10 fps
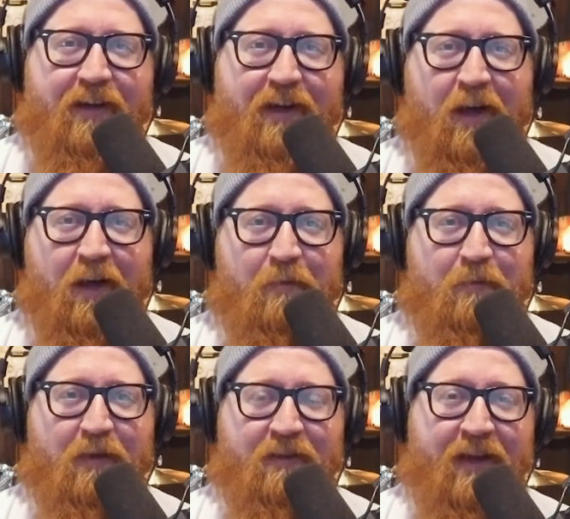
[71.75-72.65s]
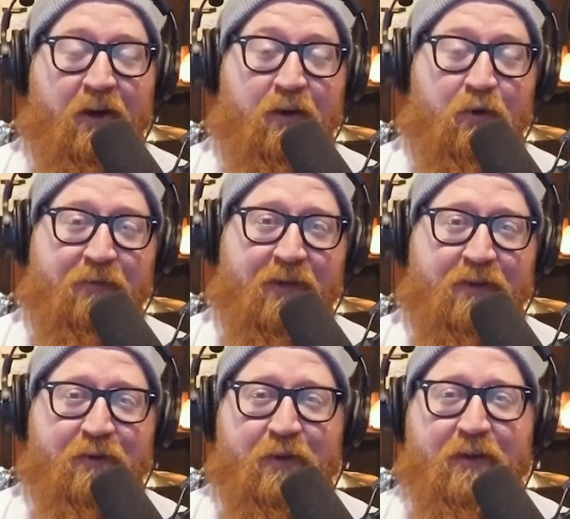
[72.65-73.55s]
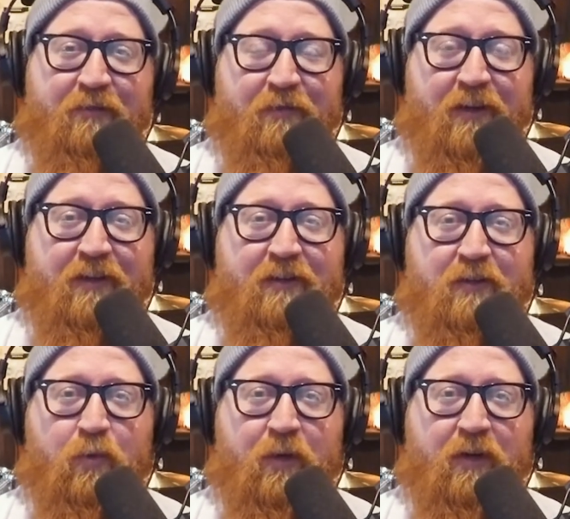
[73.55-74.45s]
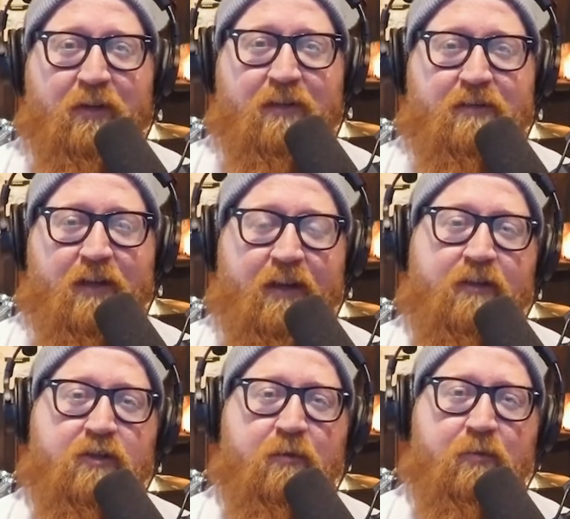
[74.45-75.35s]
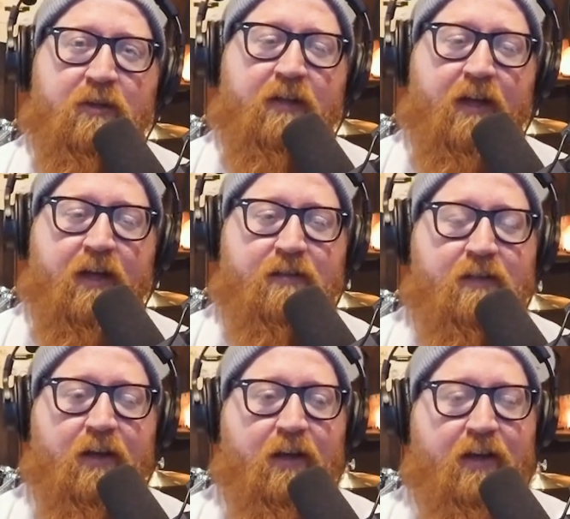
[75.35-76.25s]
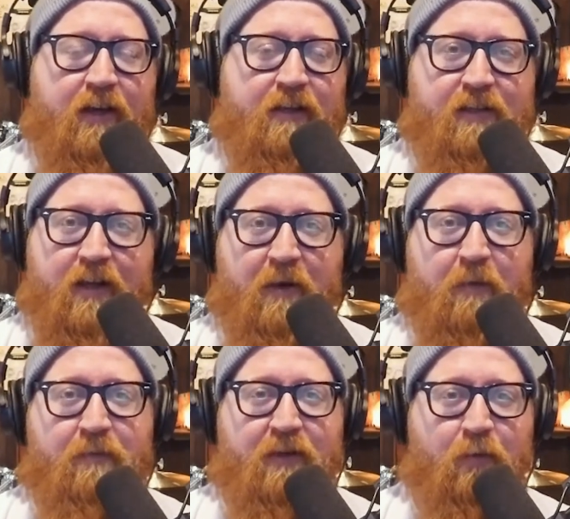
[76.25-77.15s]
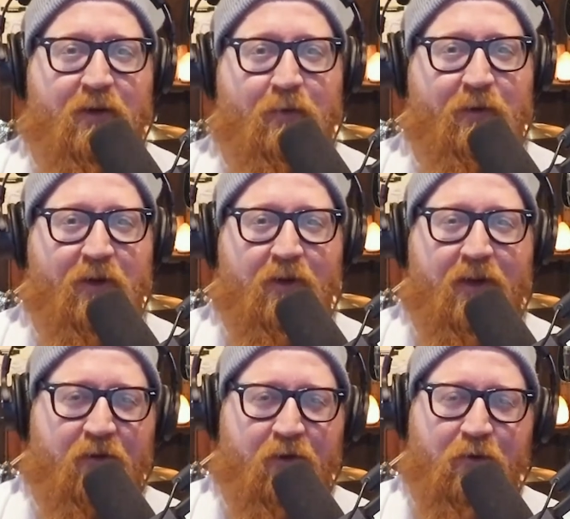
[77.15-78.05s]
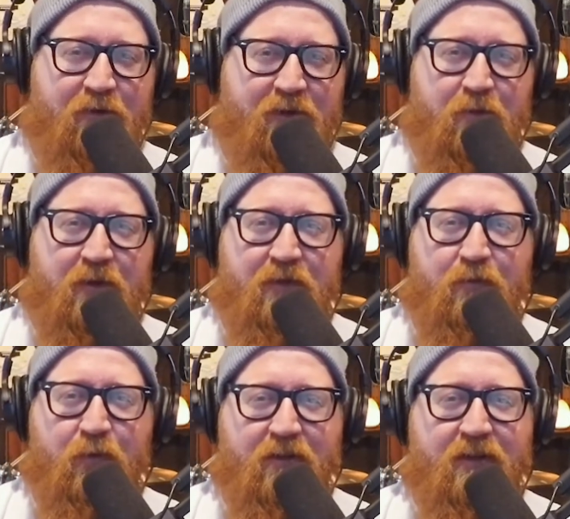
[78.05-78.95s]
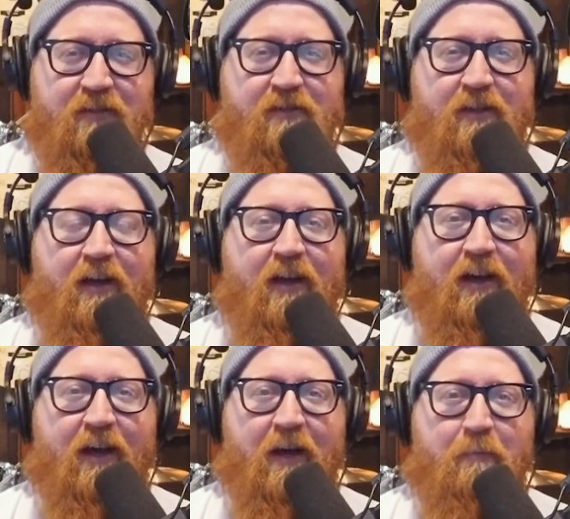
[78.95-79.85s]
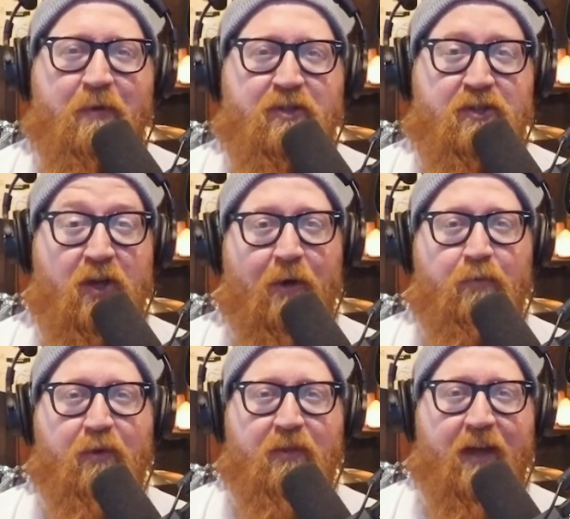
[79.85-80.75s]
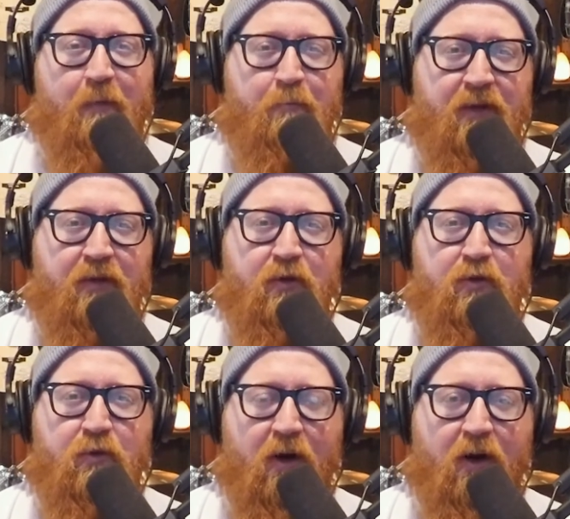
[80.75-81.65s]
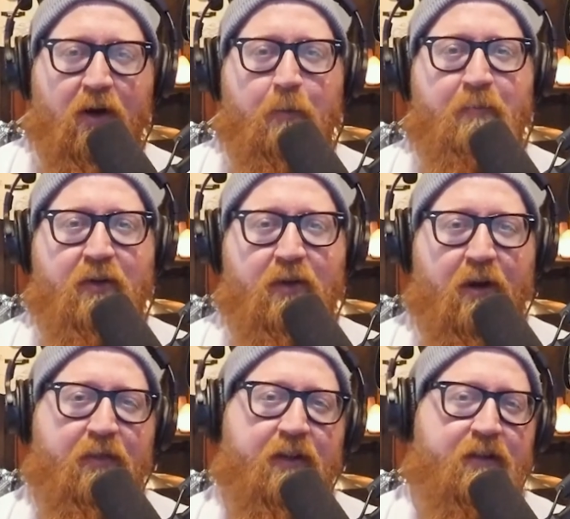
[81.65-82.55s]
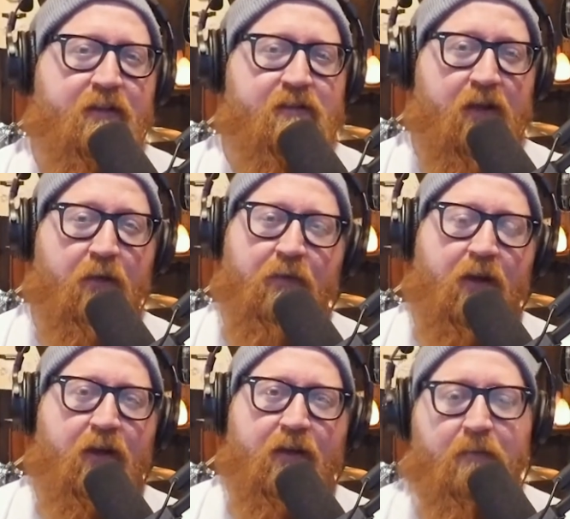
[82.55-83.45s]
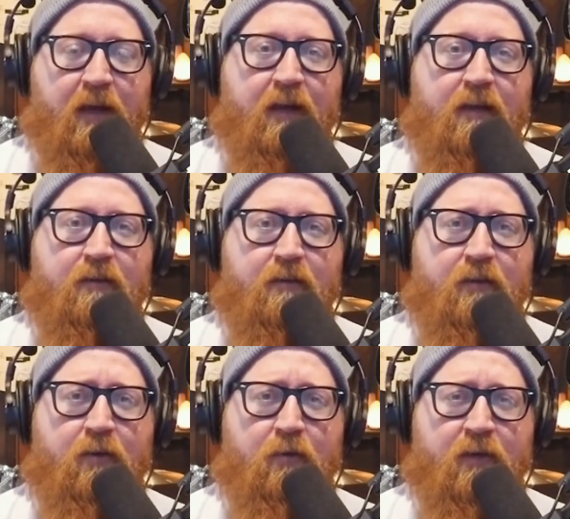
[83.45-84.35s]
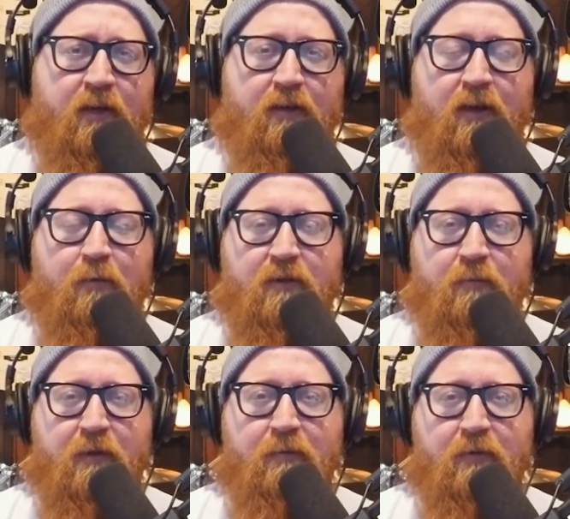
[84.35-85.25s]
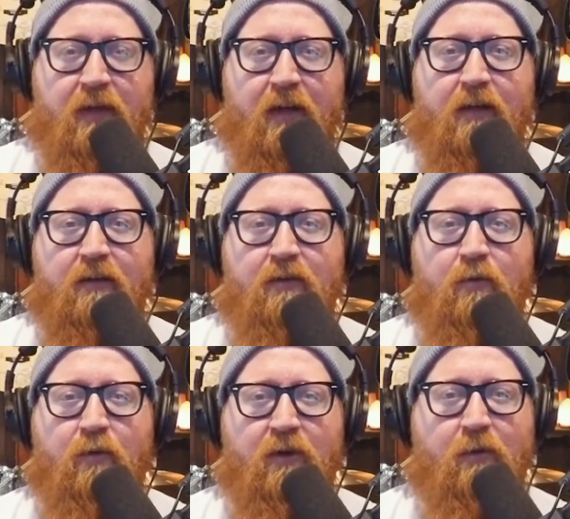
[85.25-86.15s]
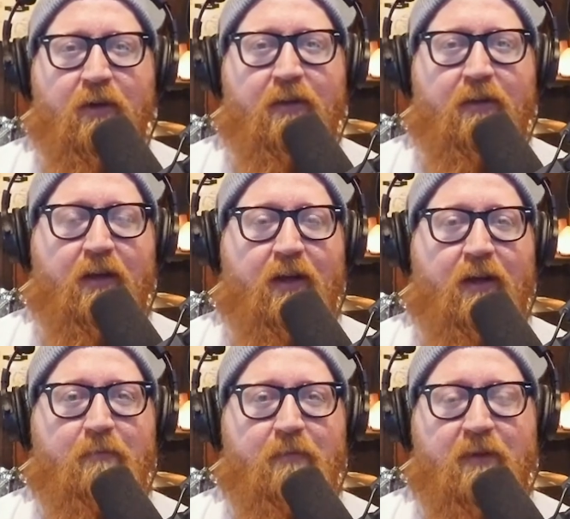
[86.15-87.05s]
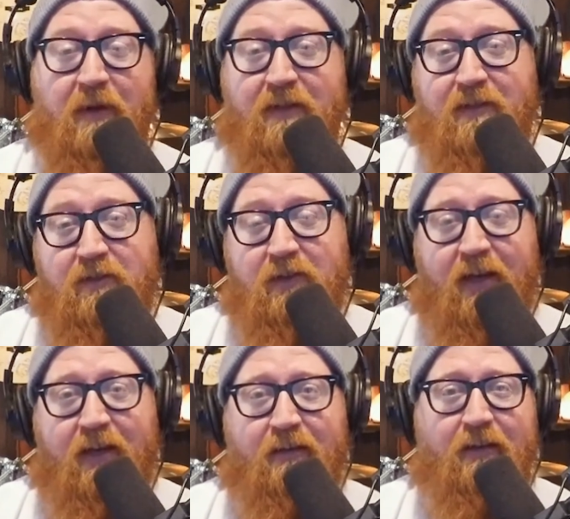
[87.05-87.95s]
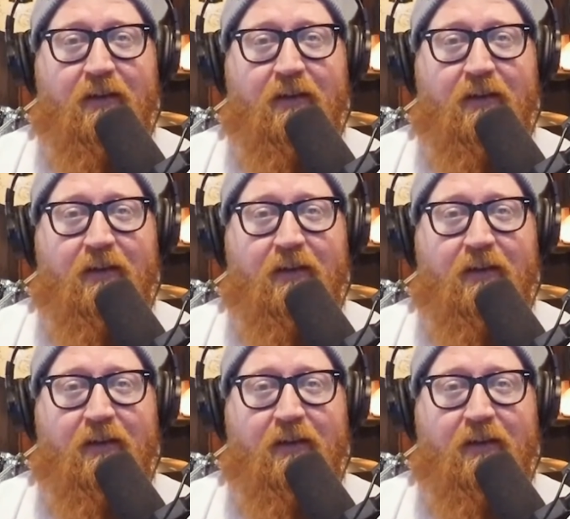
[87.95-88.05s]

Our core value, create fun and a little weirdness, I interpret it as it's not about being weird. We all have our own little bit of weirdness, but show up with that. Be who you are, be your authentic self, and get along with the people that you work with the best that you can.